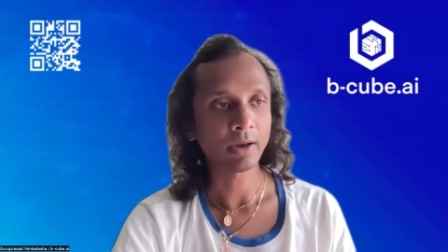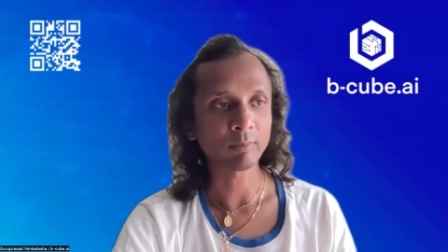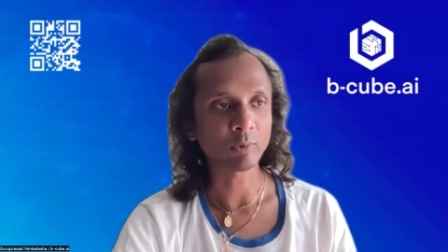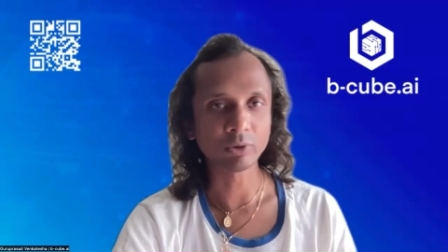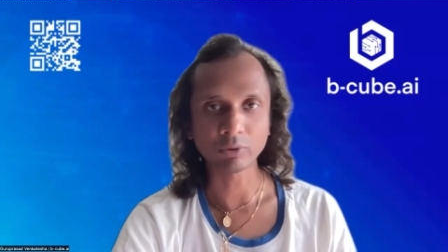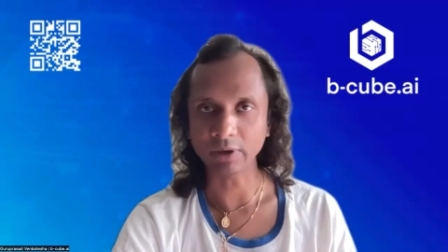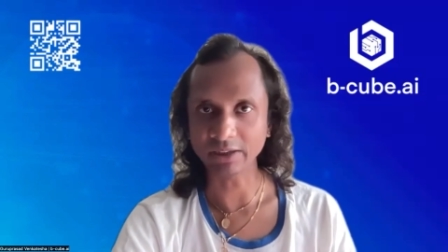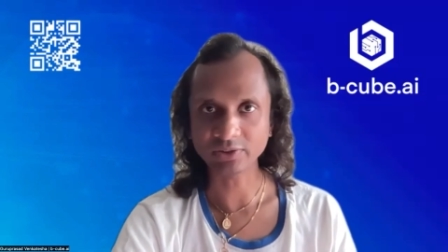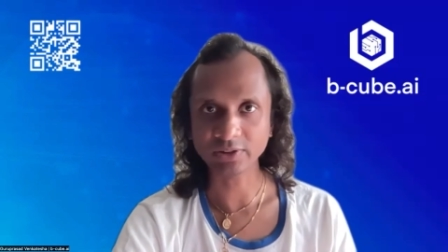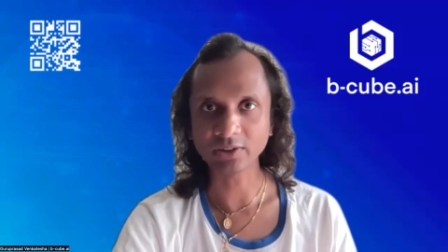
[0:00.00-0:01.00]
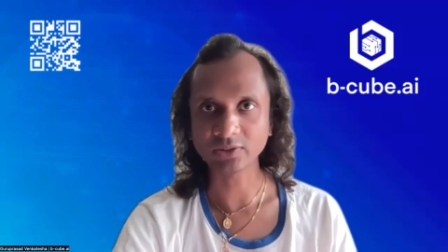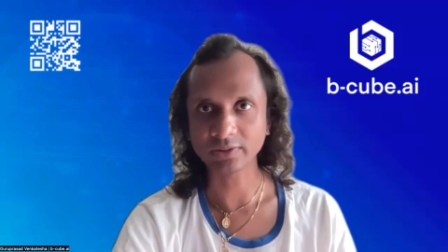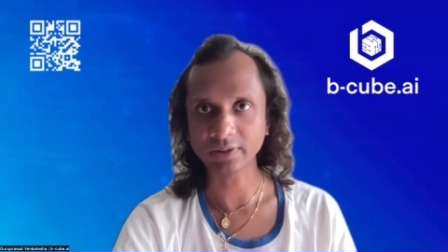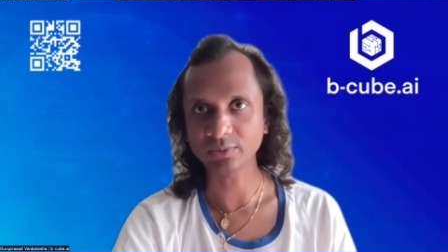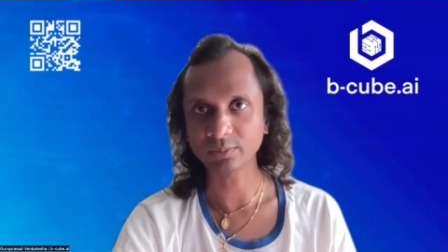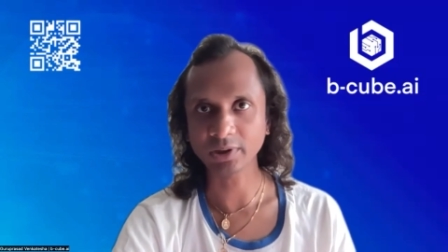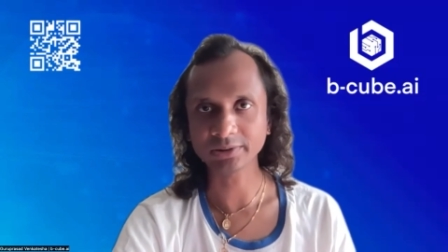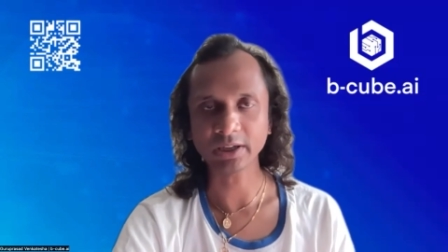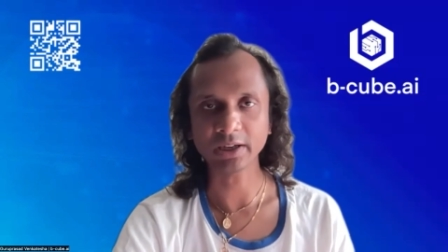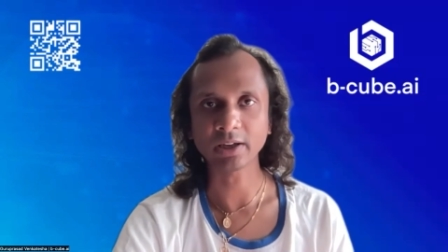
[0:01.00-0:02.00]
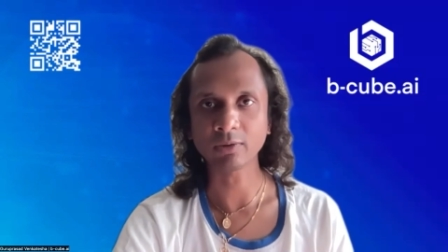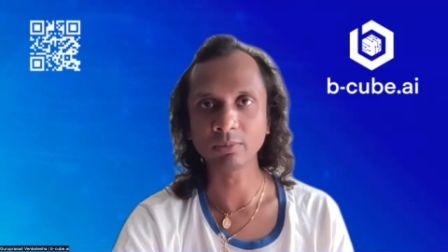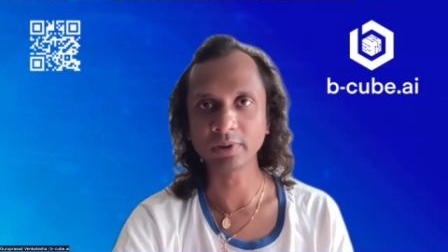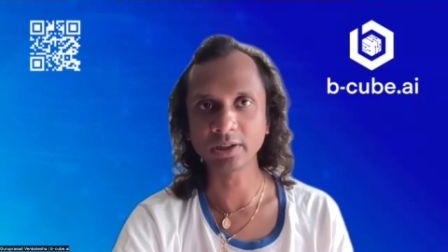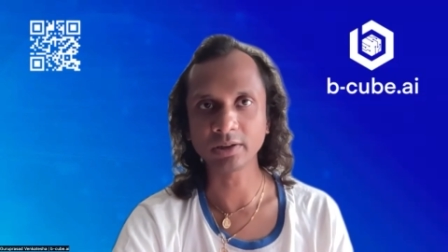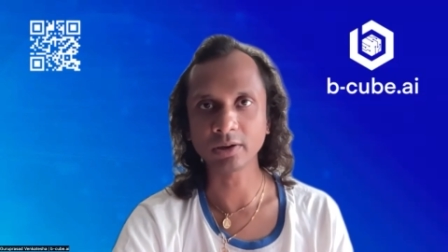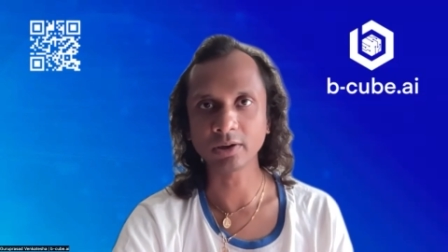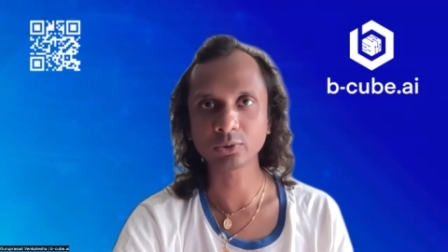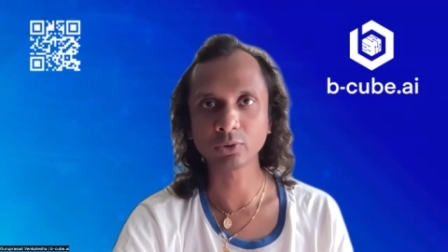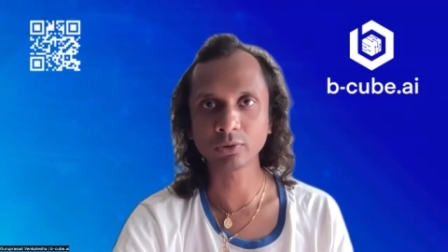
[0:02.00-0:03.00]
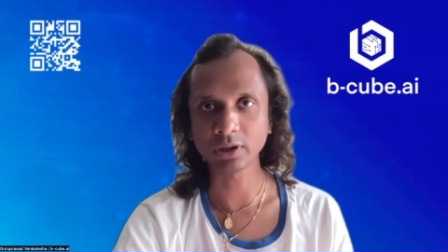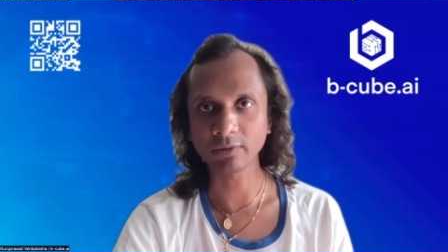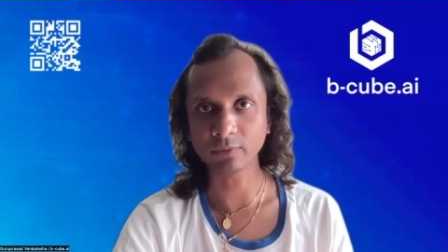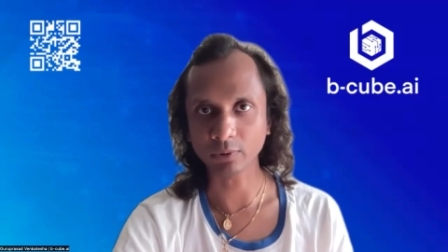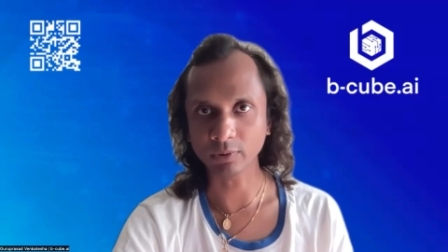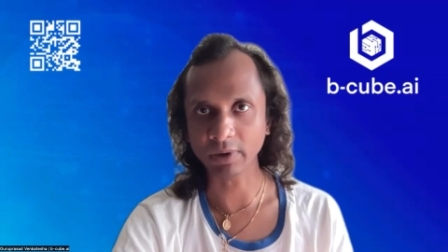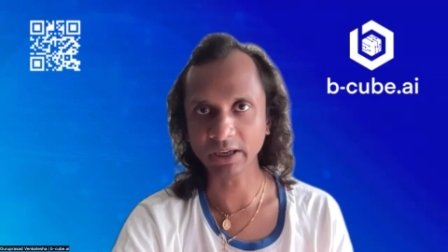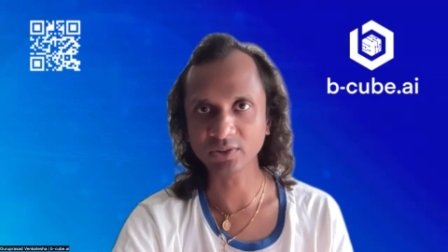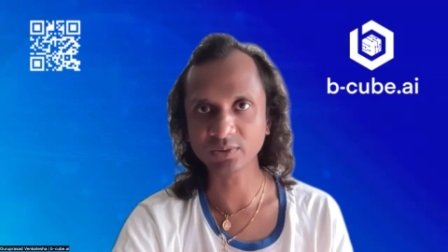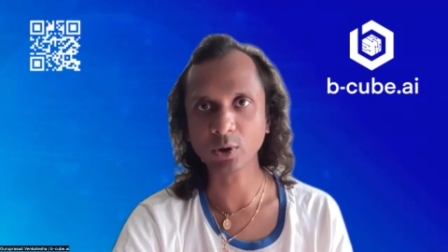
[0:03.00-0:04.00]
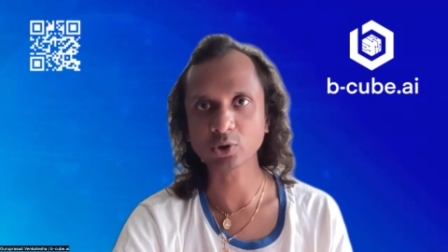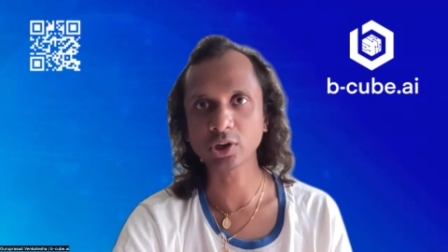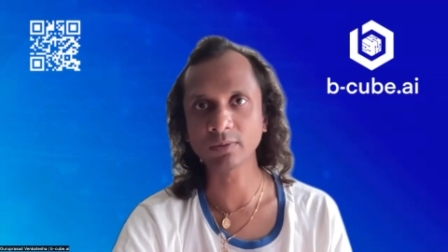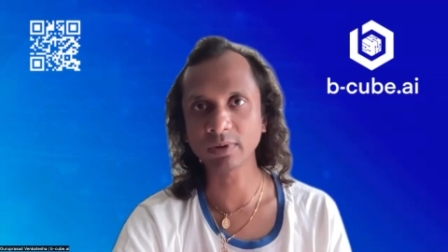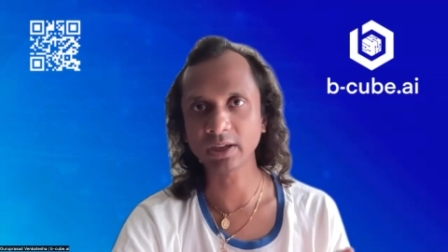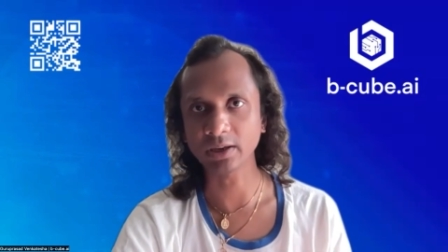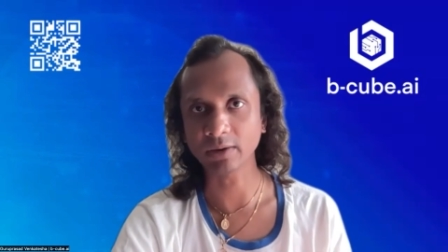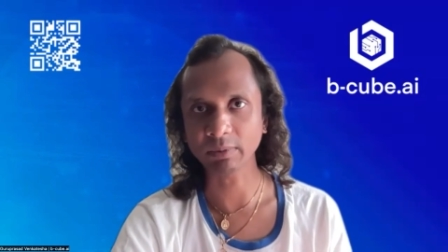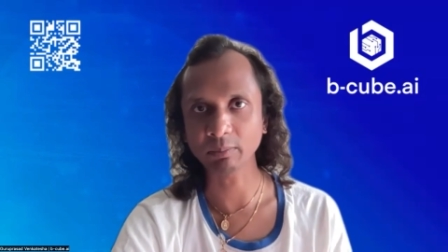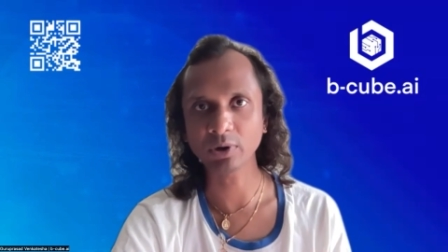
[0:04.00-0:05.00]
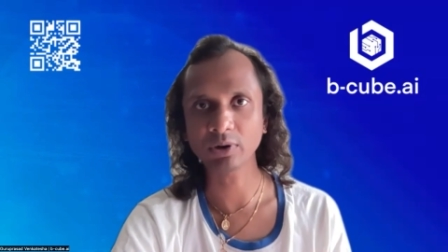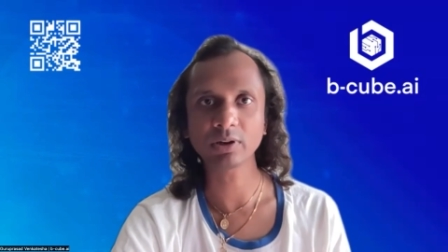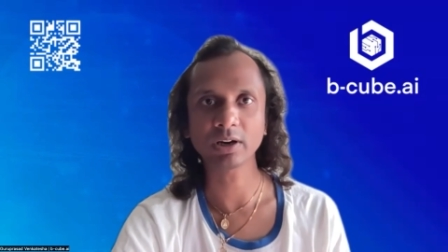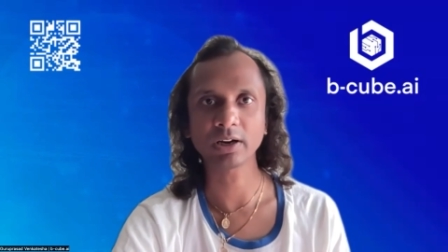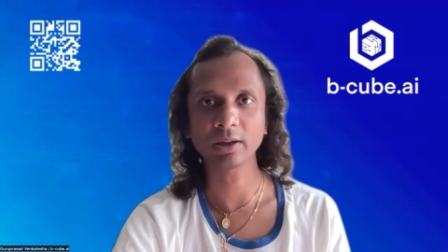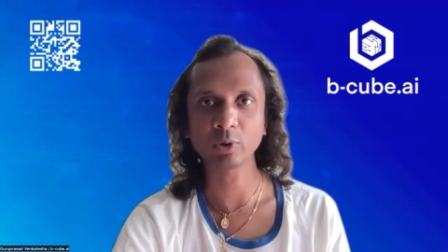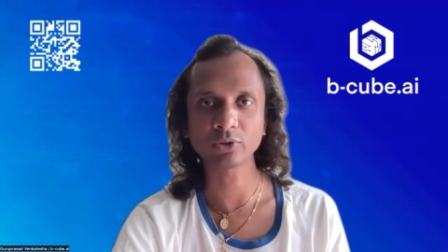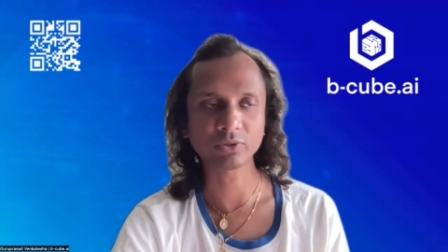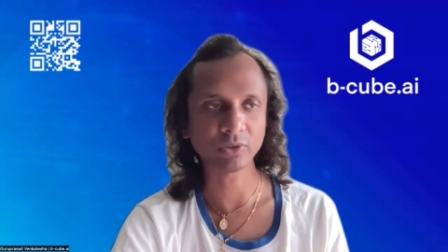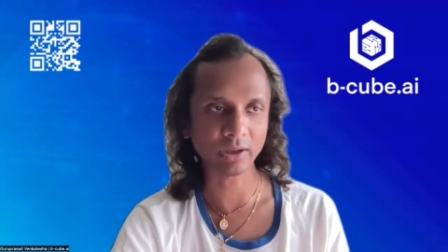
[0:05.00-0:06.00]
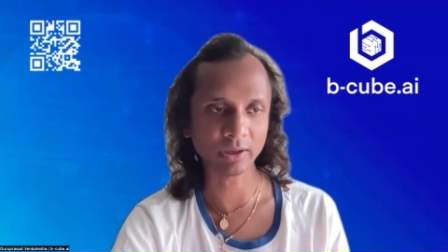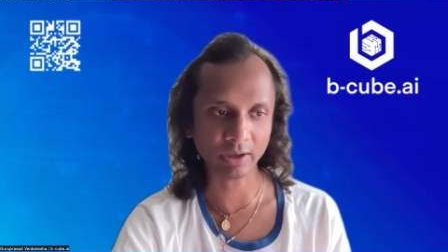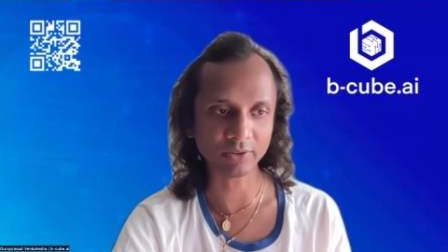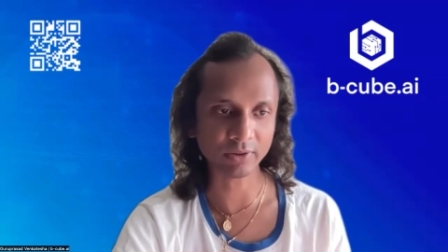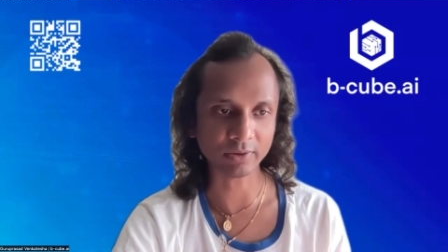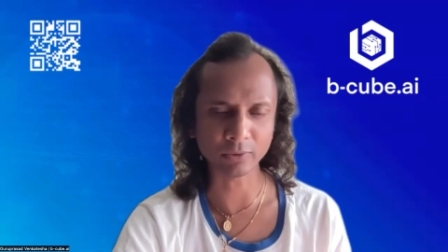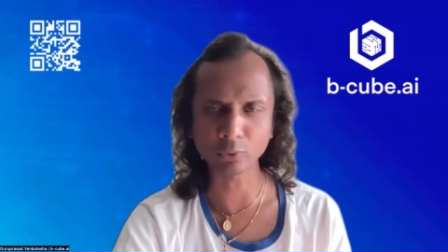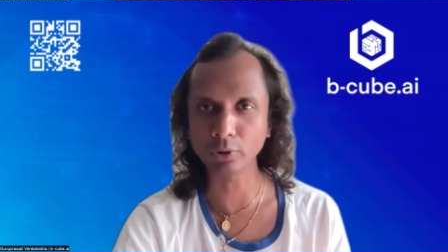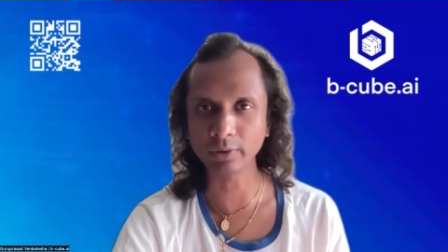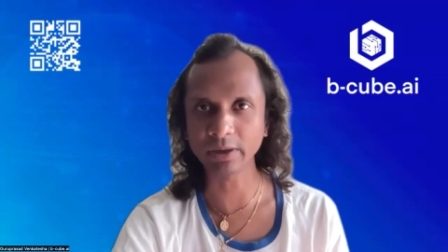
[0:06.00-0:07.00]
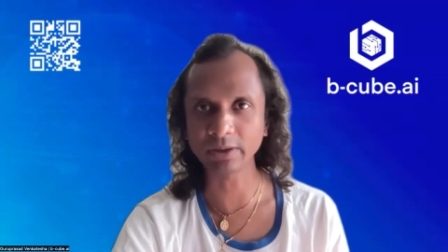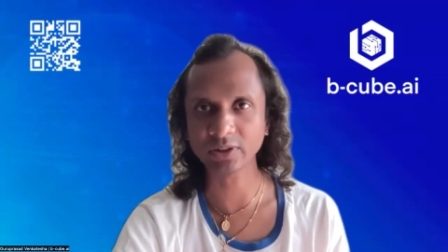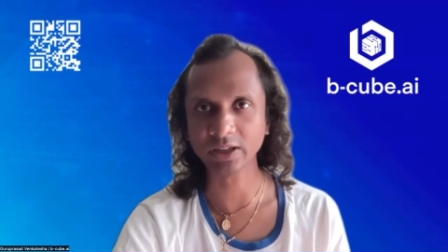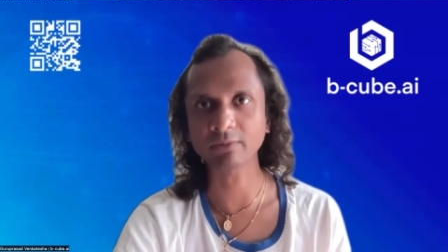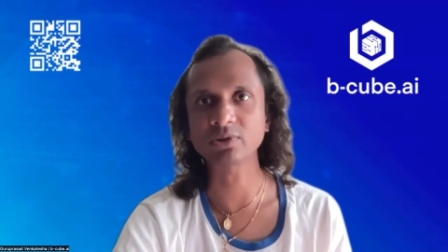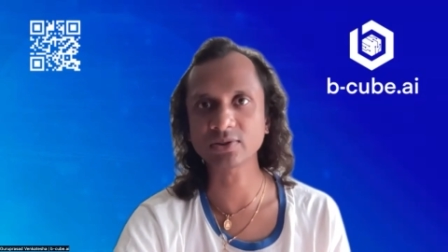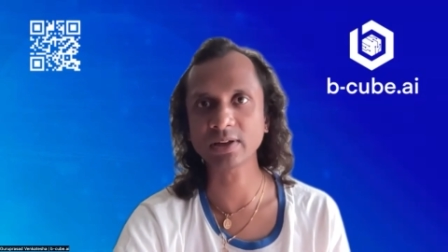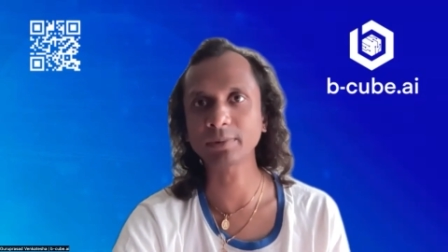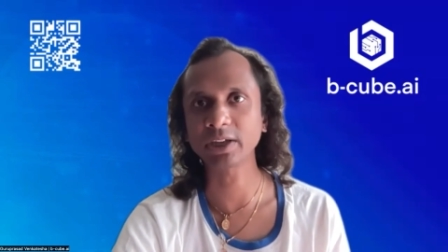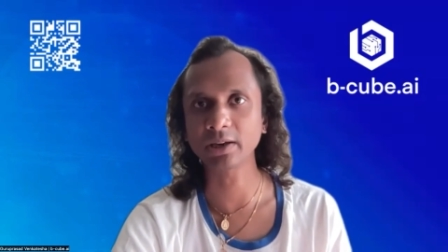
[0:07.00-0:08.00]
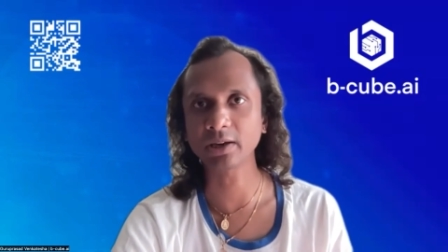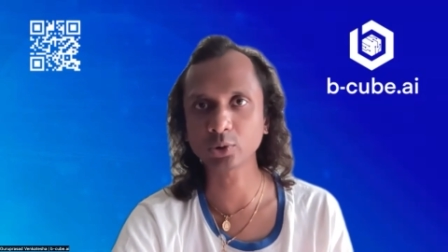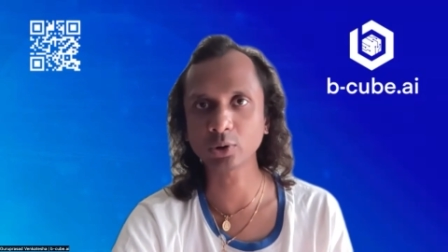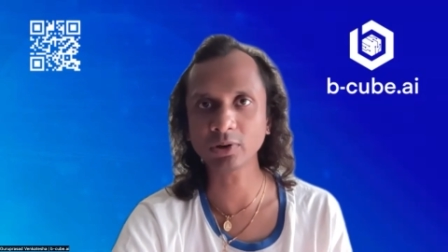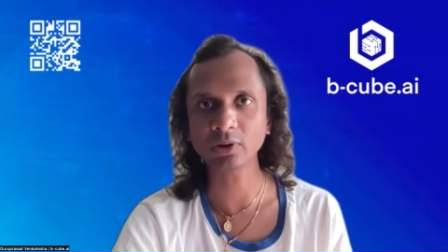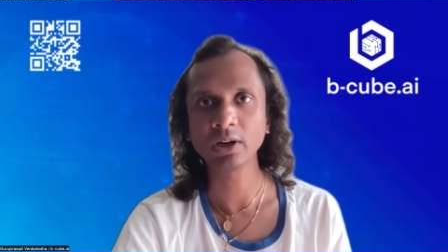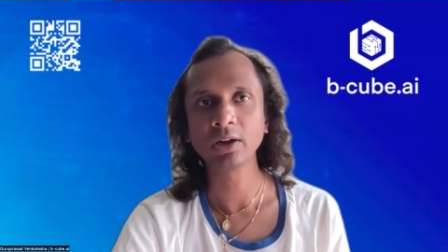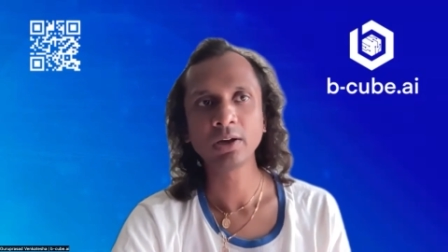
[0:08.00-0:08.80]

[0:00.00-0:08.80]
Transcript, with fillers: I'm going to United States next month, and I will be in uh, Turkey for the Binance Blockchain Week in November. And I'm also seeing like certain good events, like which is happening in October,